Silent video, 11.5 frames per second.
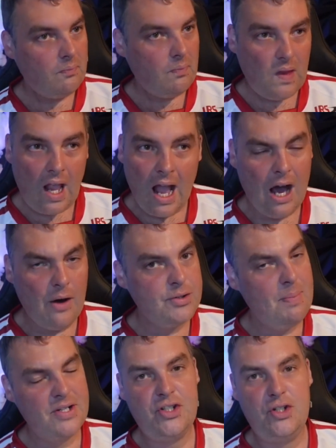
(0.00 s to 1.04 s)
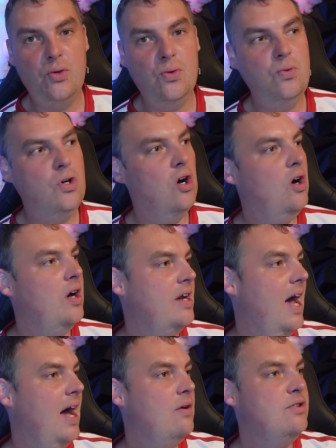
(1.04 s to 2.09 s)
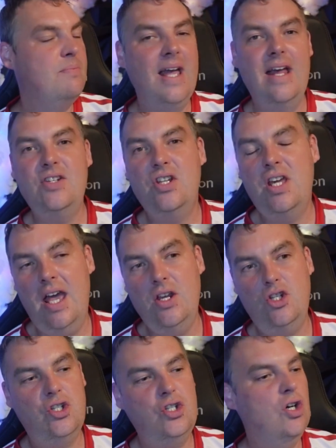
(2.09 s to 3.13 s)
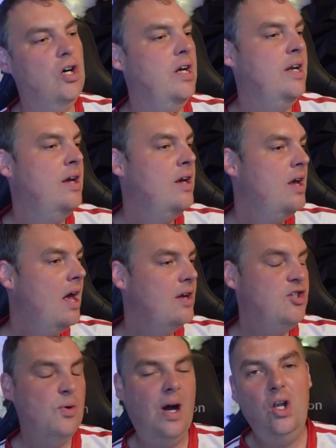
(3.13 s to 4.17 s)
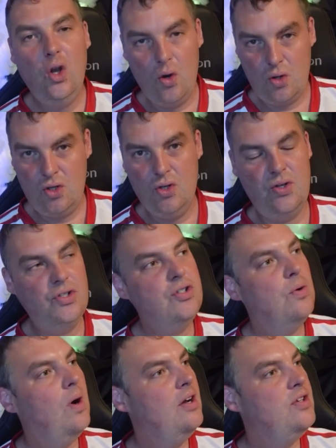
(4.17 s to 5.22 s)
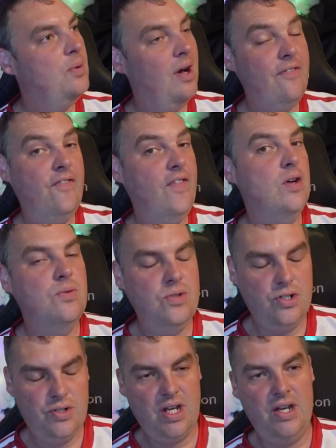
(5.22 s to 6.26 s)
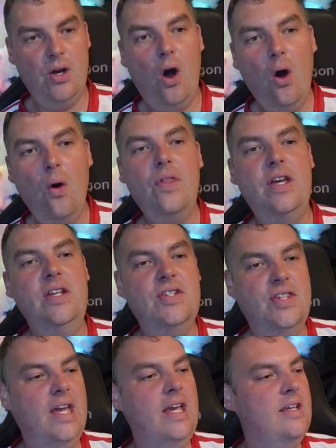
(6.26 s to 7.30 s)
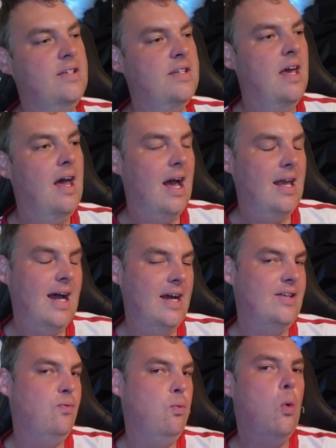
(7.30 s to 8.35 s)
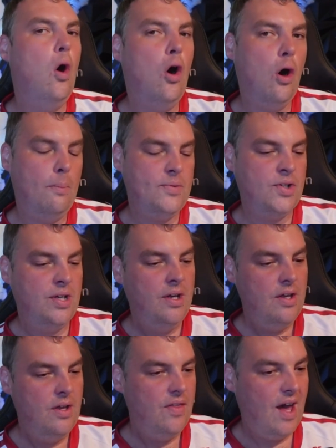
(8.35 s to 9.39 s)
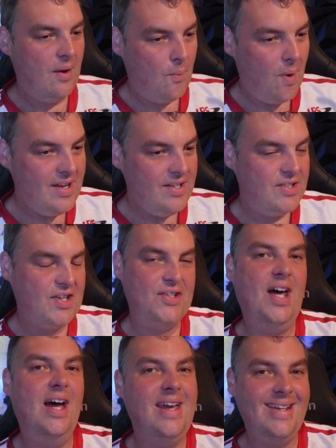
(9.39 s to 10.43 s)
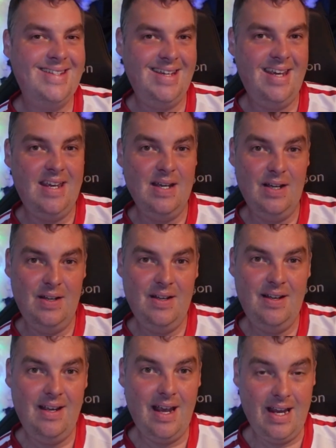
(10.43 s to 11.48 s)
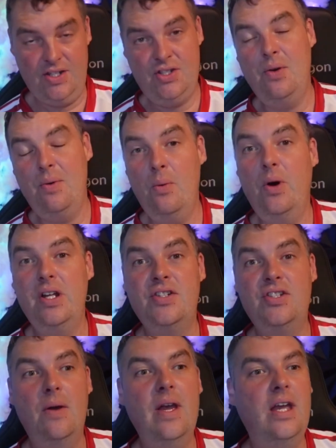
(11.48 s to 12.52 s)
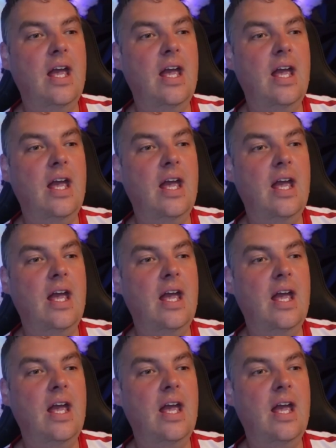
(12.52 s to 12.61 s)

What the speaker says: How's my school going? How's my education going? Do I look good? Do I feel good? And all these things are kind of warped, that when society is doing what it's doing. It's